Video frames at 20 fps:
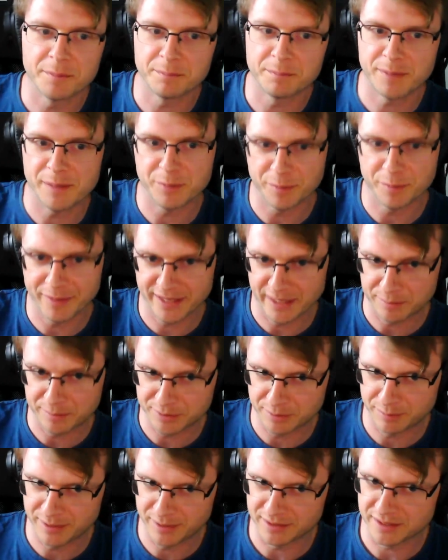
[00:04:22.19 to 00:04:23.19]
people being able
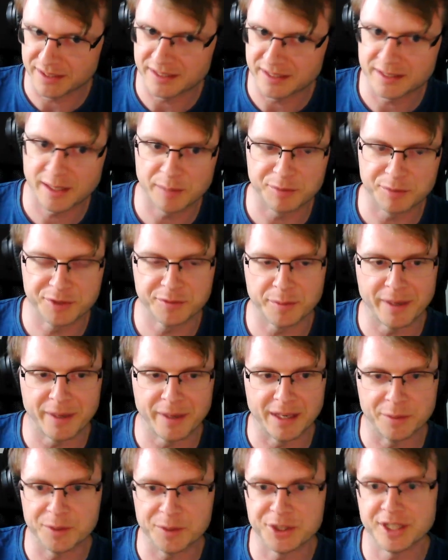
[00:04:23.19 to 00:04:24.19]
to build an interpreter for my
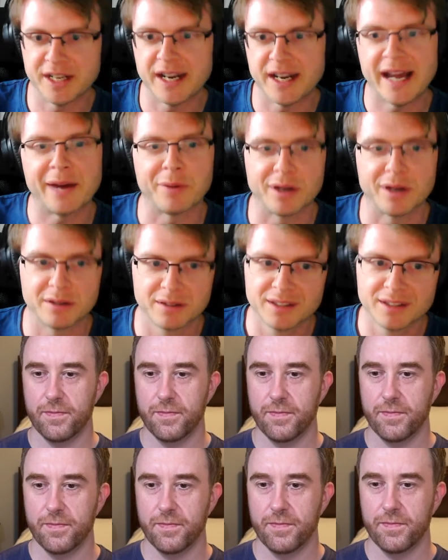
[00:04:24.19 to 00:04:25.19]
language in an hour
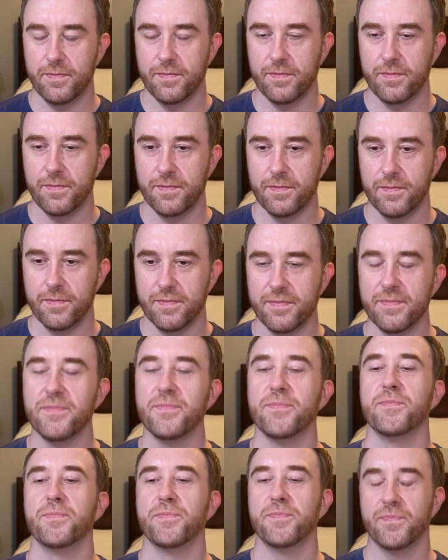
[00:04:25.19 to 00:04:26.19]
or something, because it
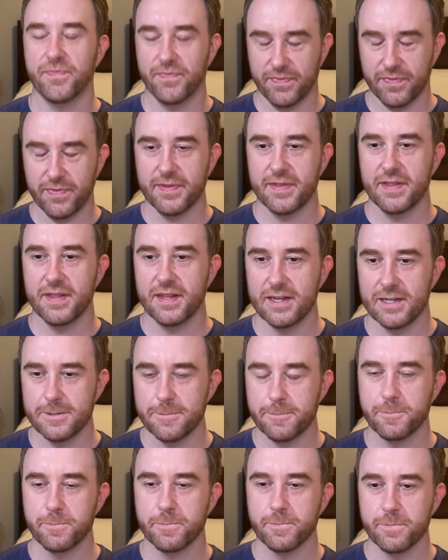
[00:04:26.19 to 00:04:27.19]
makes zero
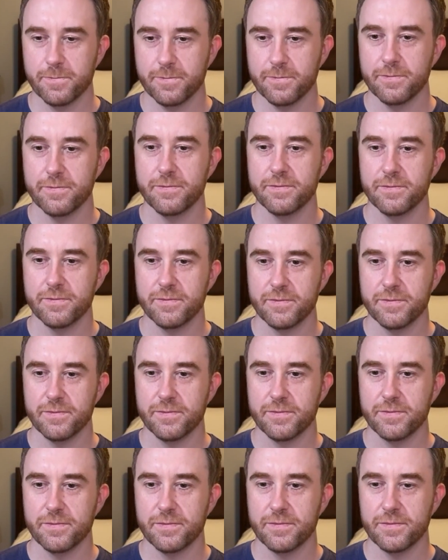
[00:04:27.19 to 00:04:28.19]
assumptions about
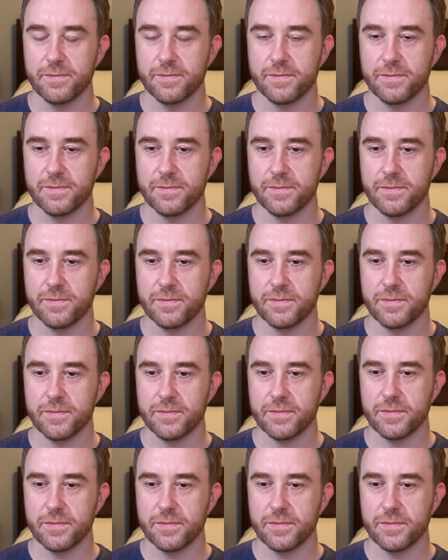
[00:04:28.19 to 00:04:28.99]
the runtime underneath.